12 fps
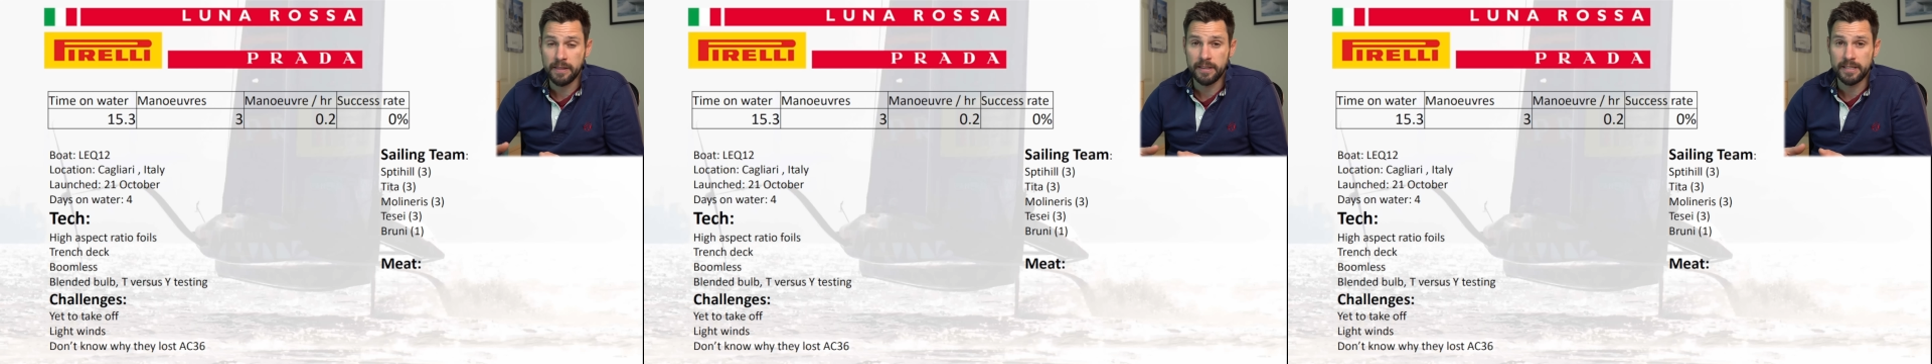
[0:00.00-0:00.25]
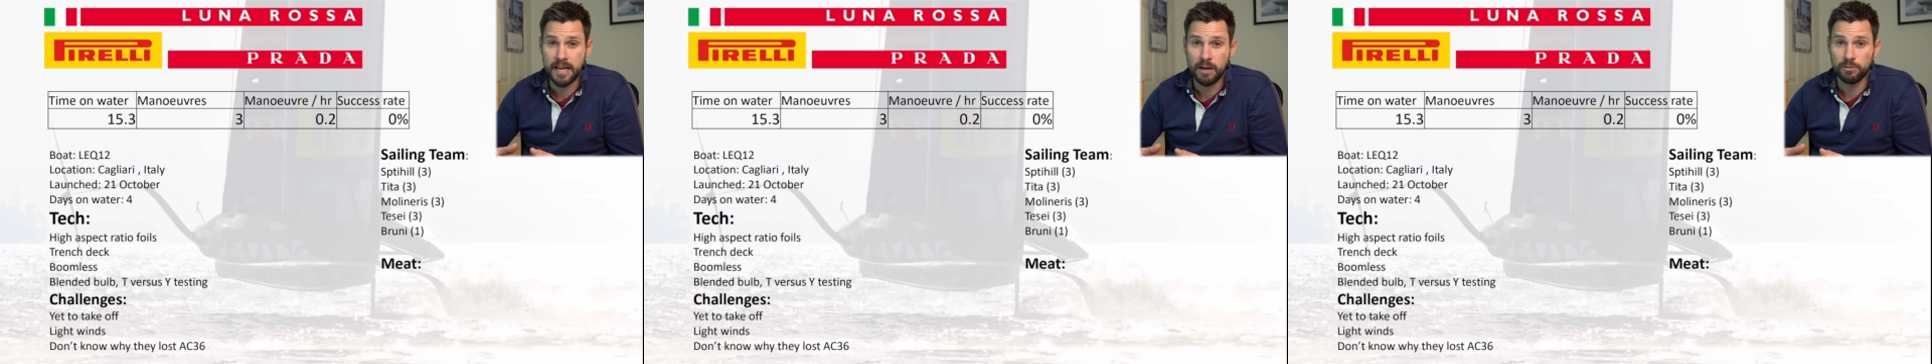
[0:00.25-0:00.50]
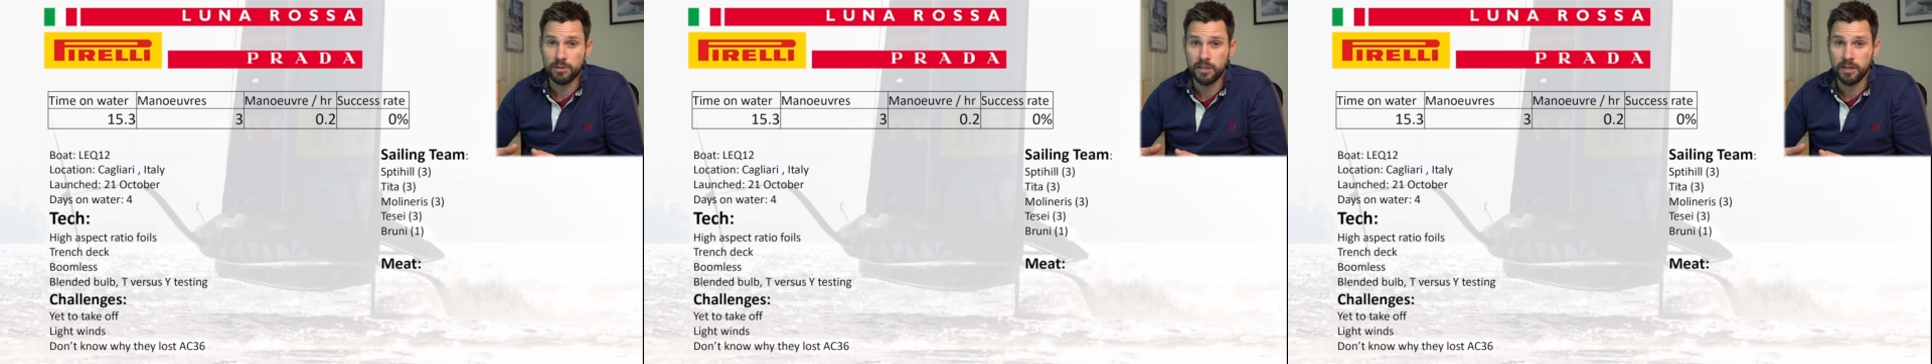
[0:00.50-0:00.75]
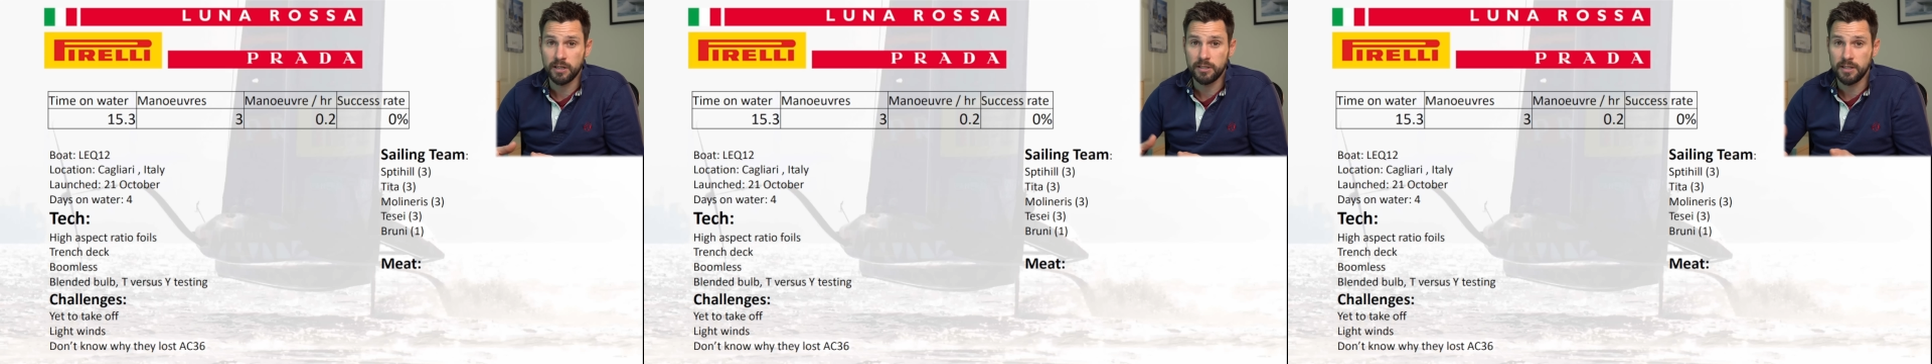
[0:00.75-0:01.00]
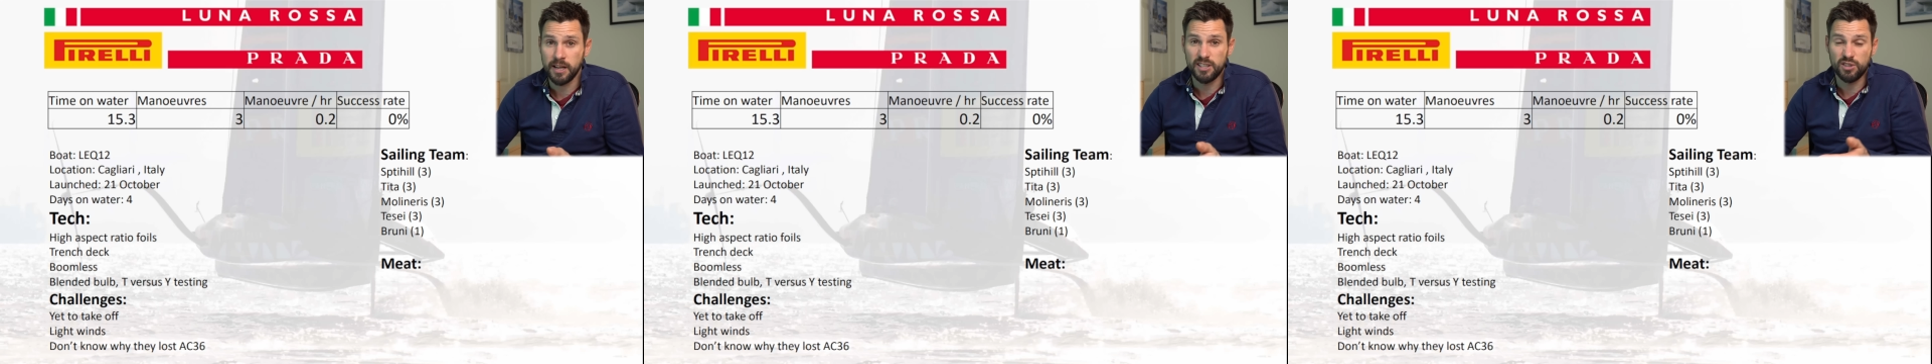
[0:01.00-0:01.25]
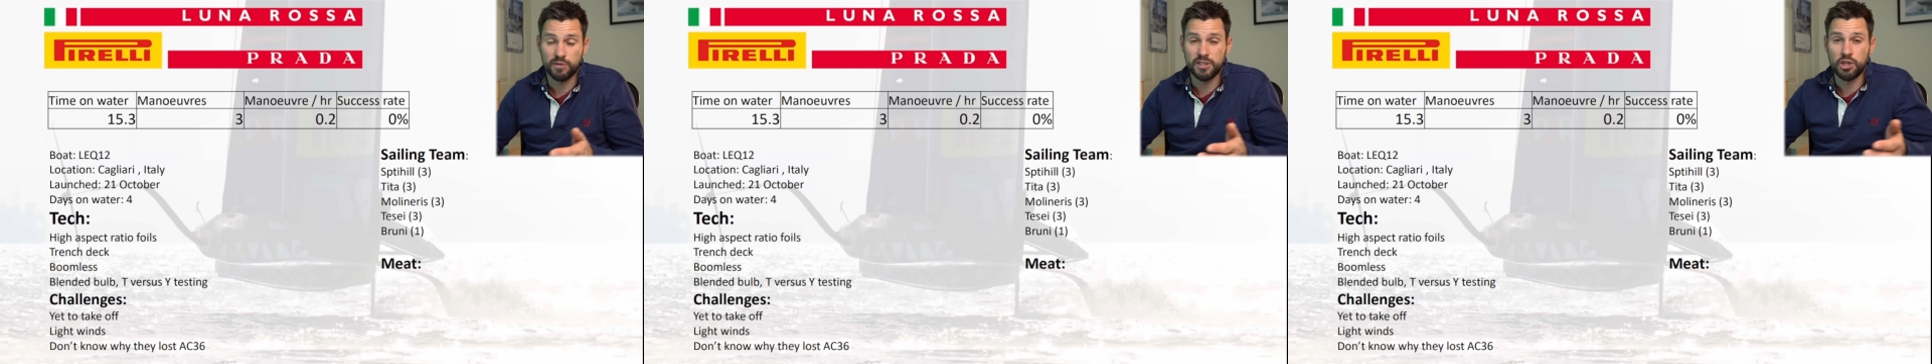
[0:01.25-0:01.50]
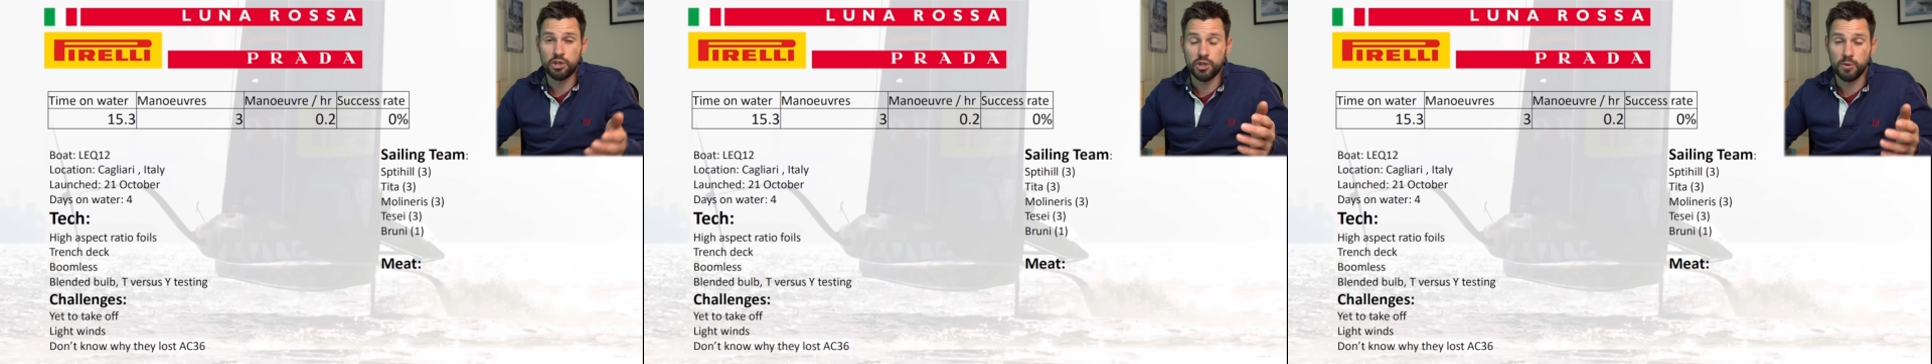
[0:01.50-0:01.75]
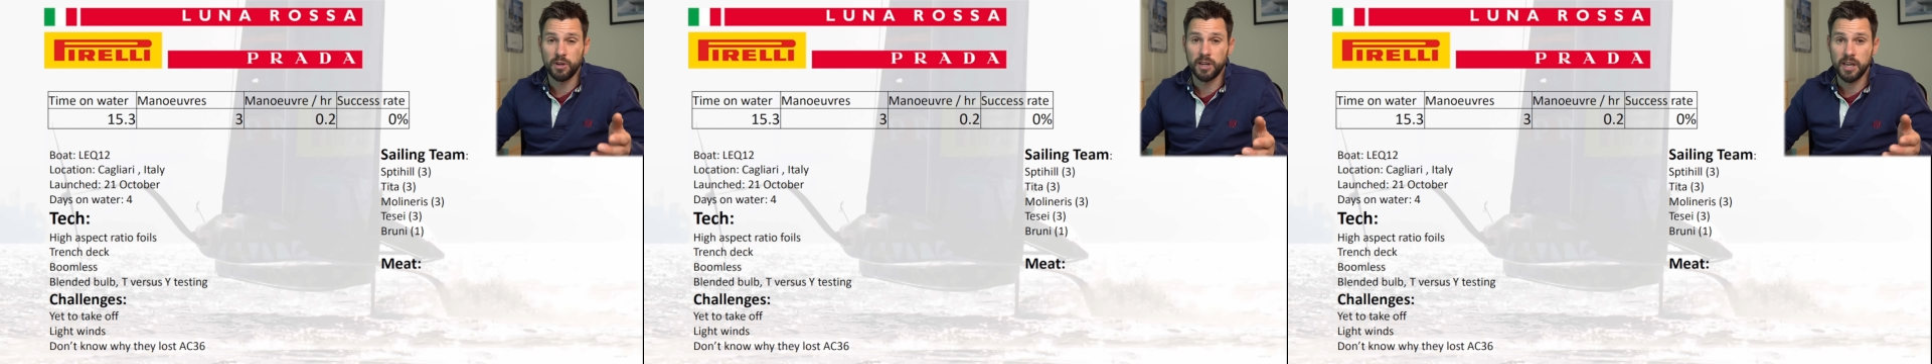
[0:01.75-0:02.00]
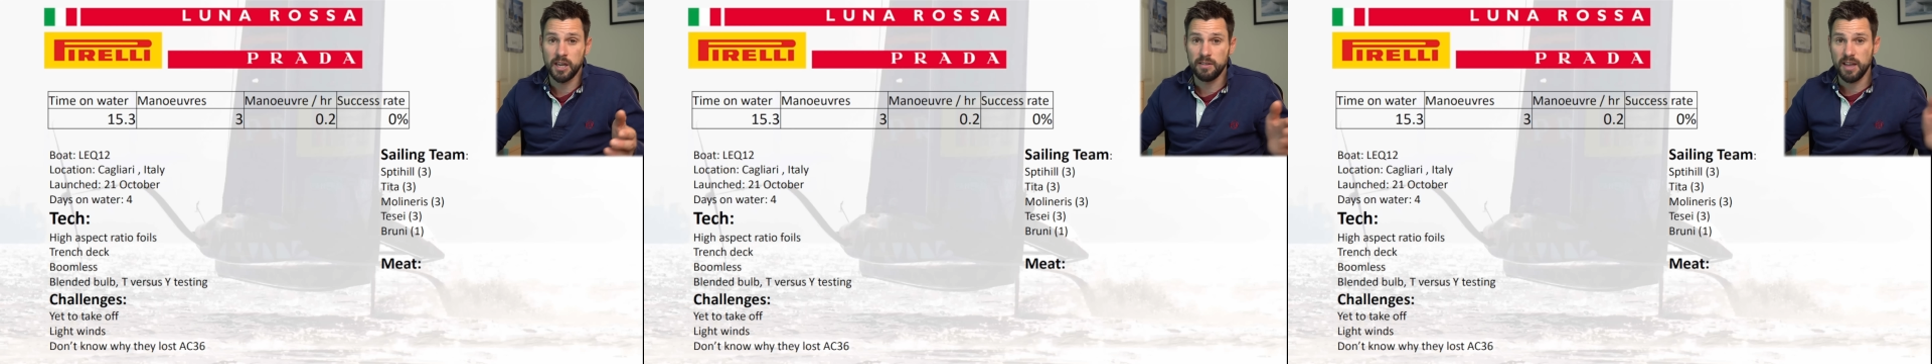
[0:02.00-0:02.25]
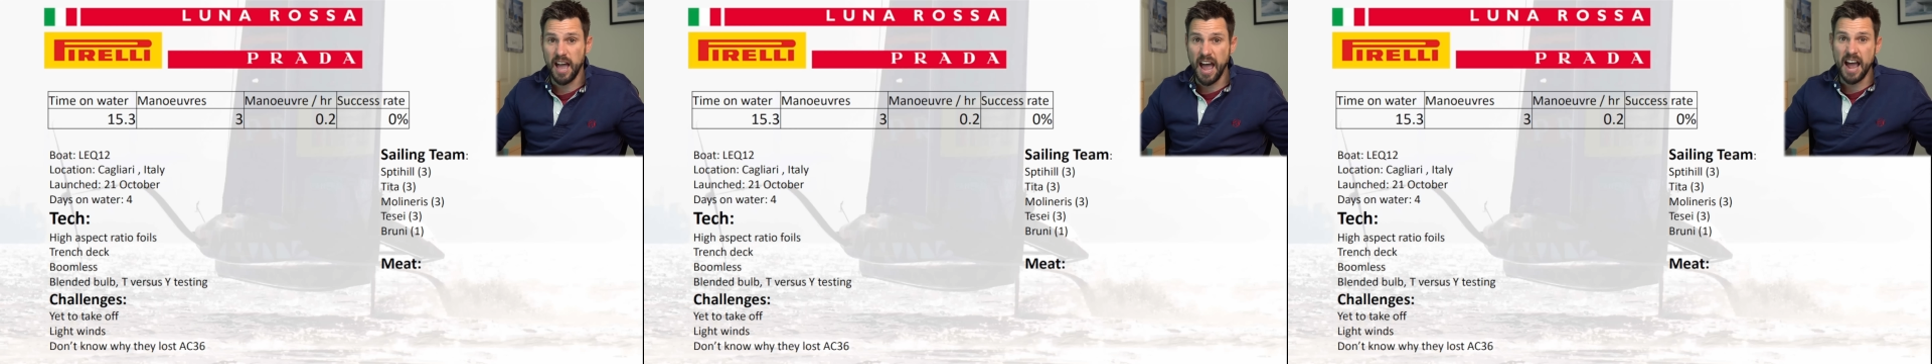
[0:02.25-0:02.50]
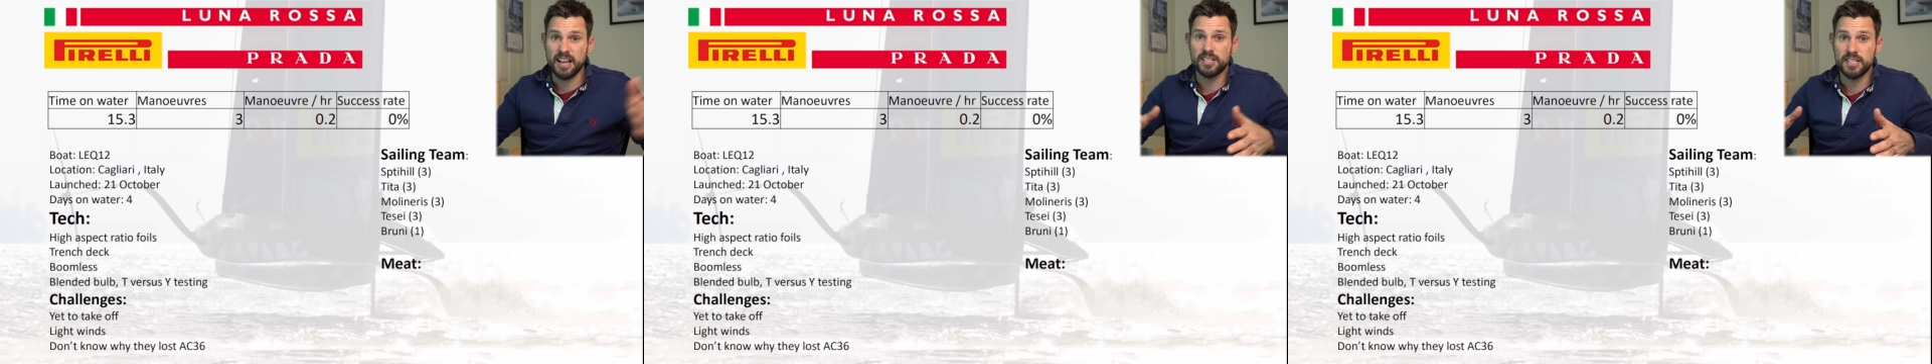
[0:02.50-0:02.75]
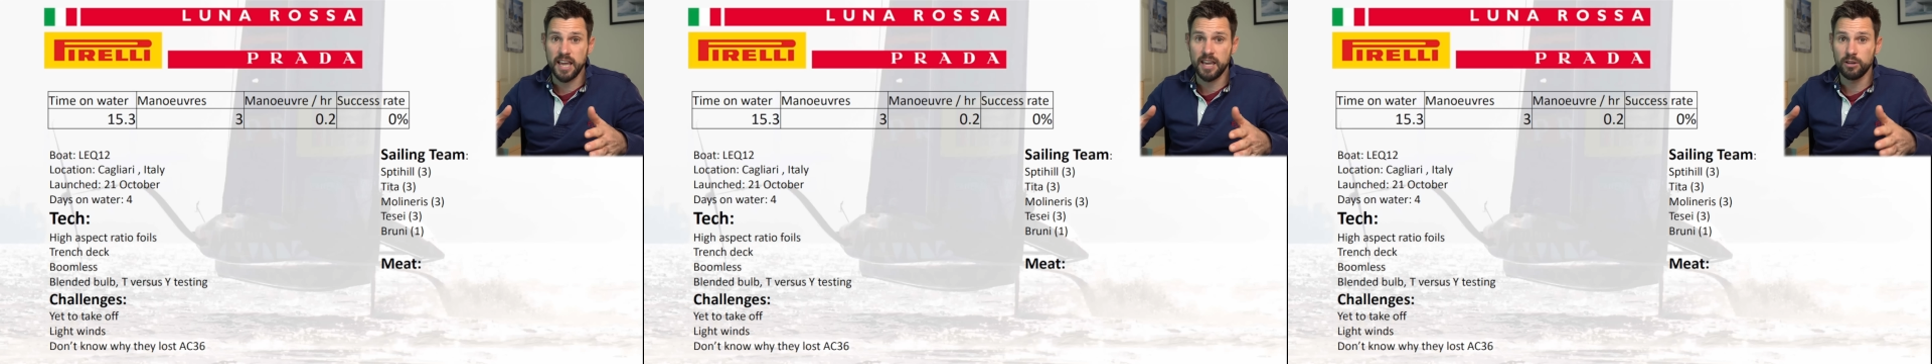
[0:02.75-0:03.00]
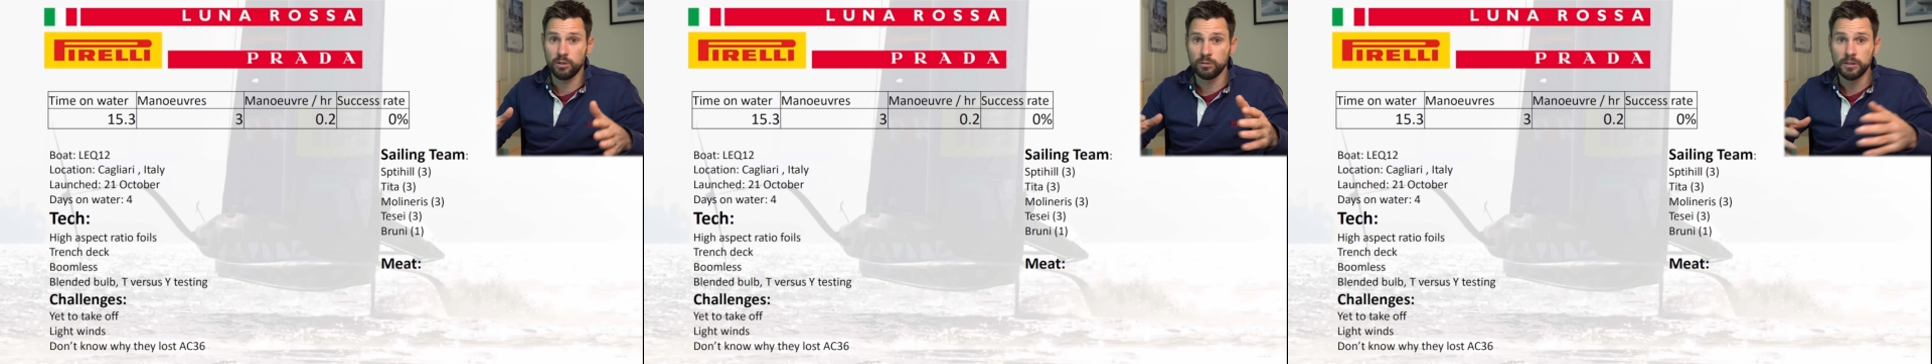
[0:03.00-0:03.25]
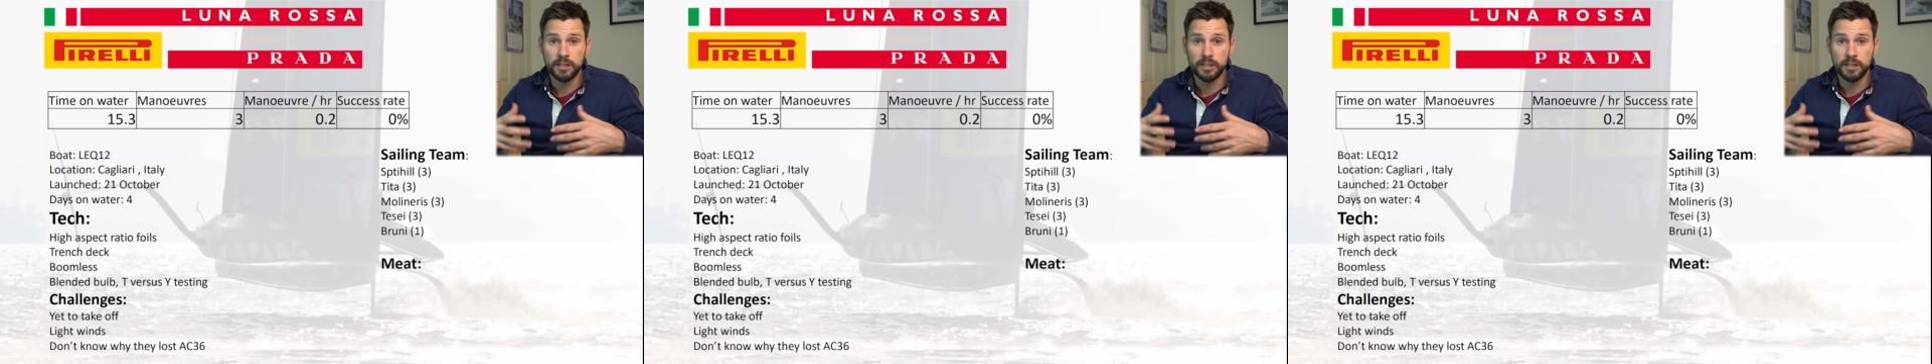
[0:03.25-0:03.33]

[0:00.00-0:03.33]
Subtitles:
The downside that is obviously you're doing it at scale,